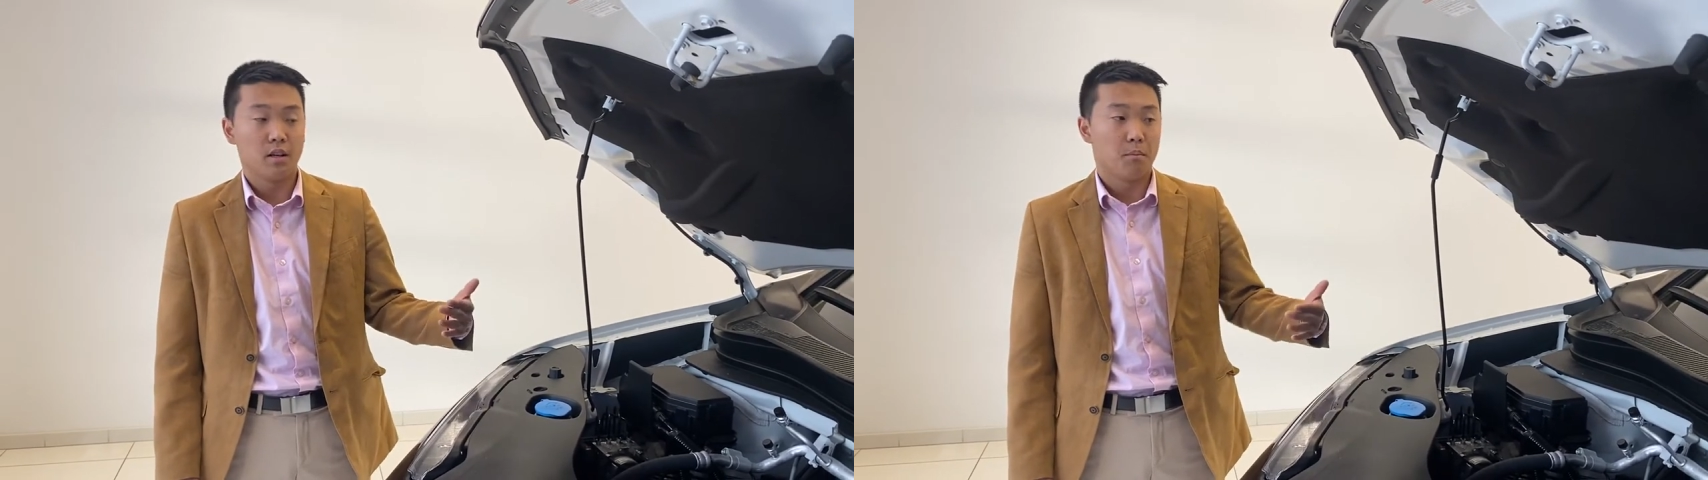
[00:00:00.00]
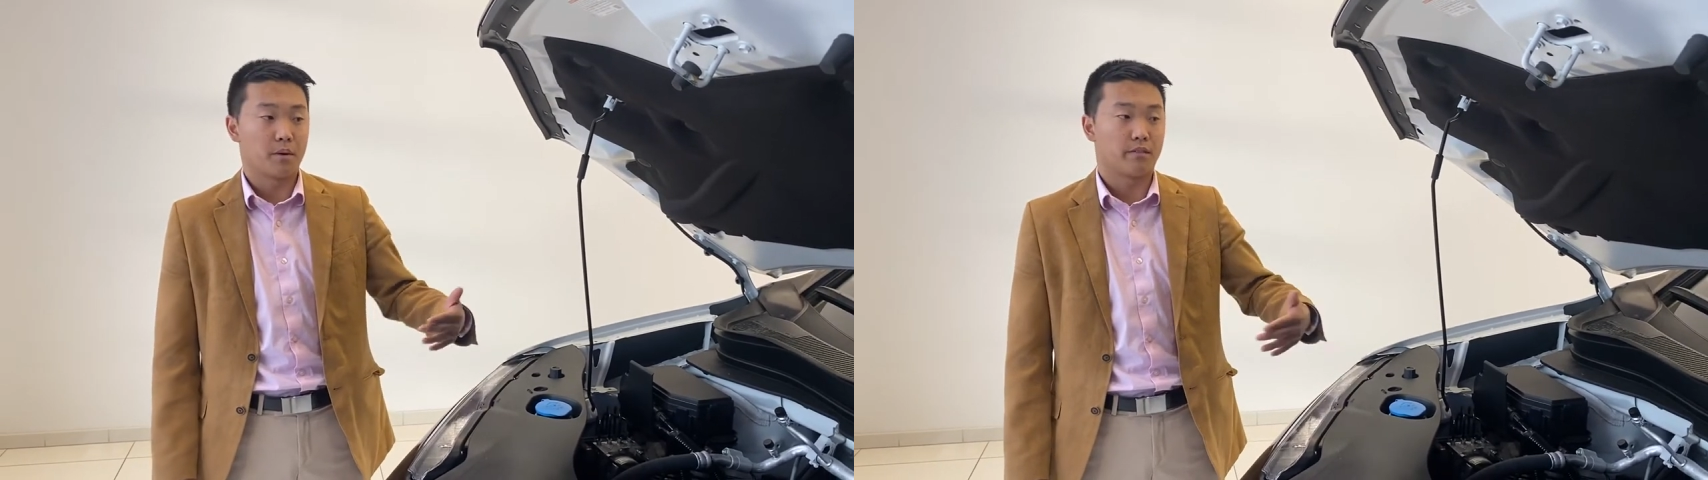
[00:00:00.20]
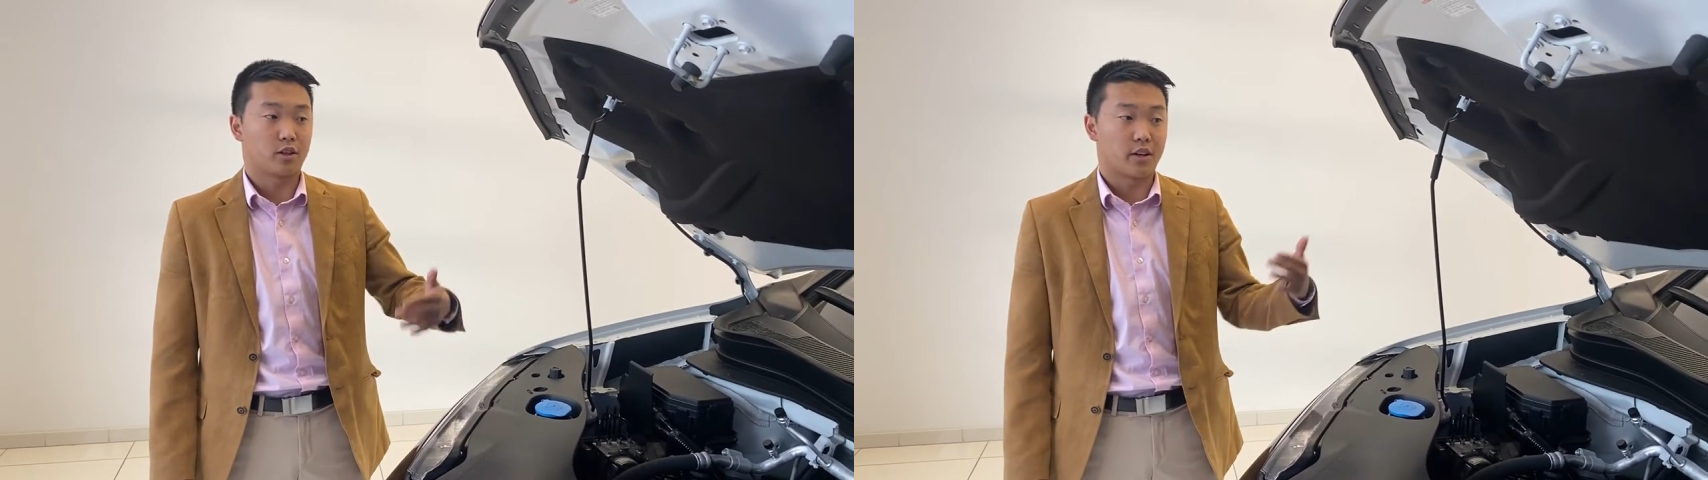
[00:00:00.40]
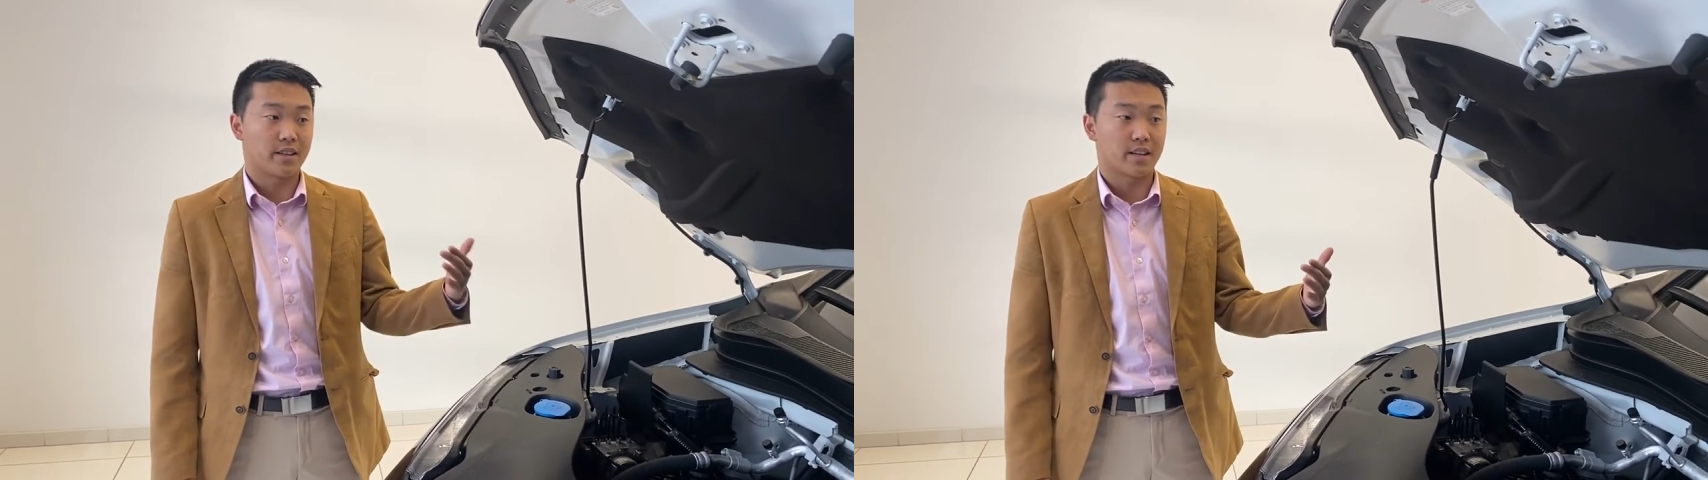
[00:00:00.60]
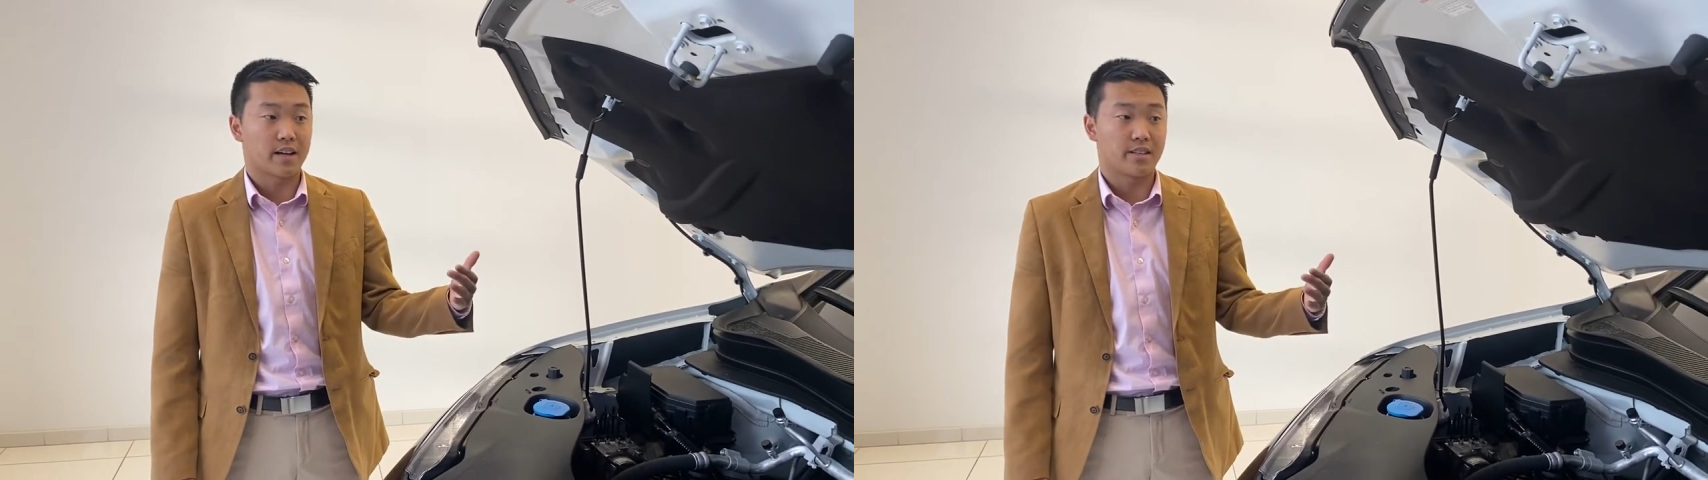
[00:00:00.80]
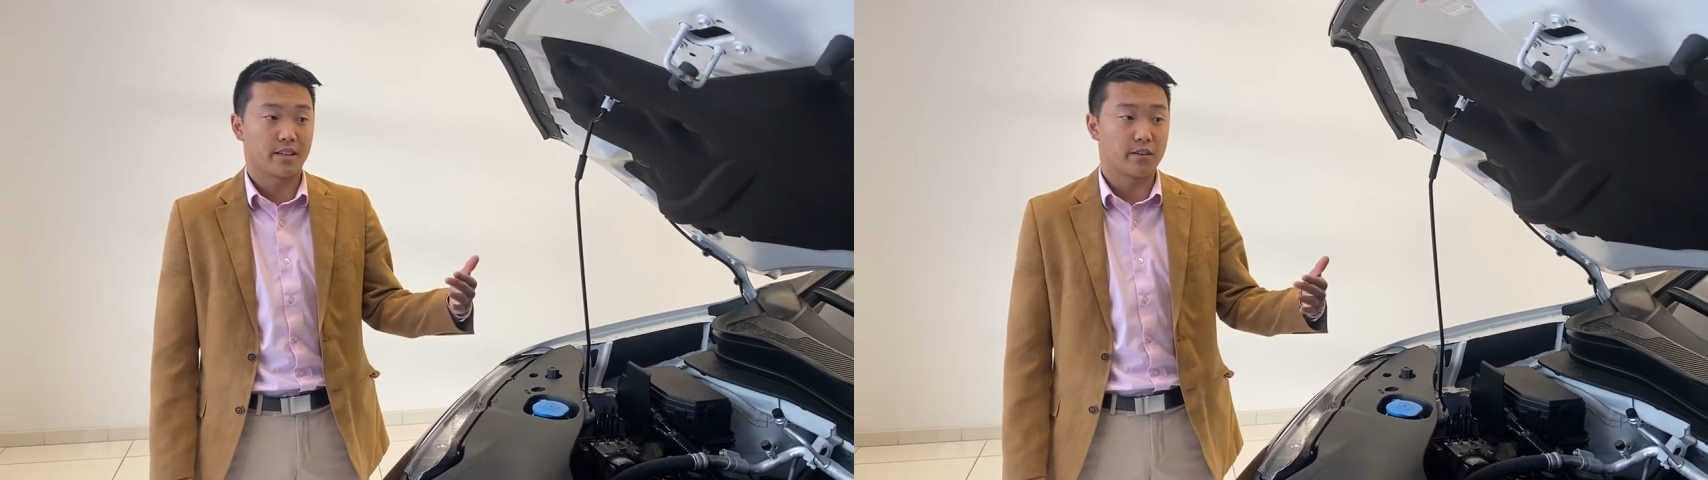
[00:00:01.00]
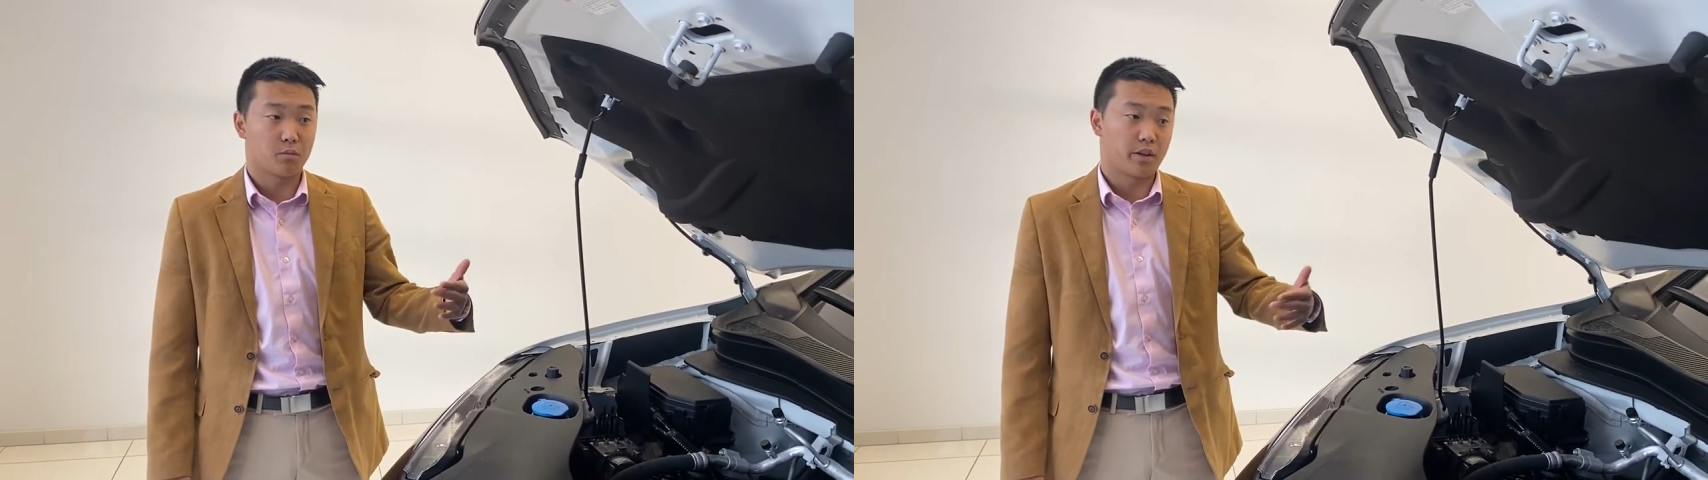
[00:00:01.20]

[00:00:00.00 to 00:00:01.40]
but if there is icing